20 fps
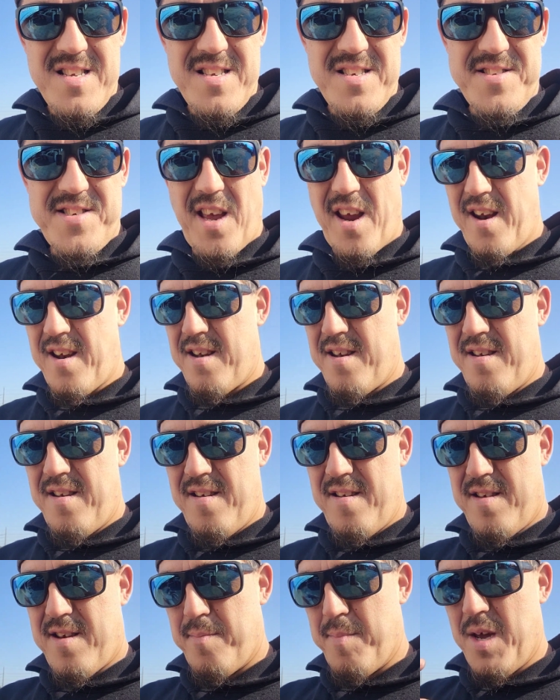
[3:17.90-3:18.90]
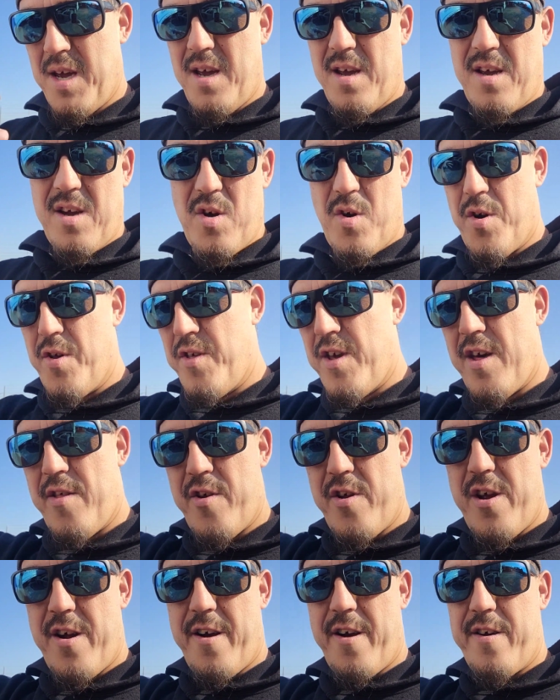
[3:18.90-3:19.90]
said to me, go to the
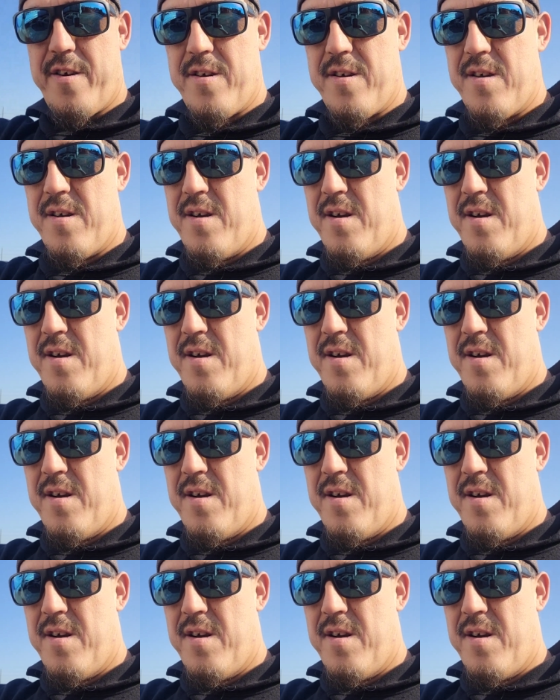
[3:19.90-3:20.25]
other yard.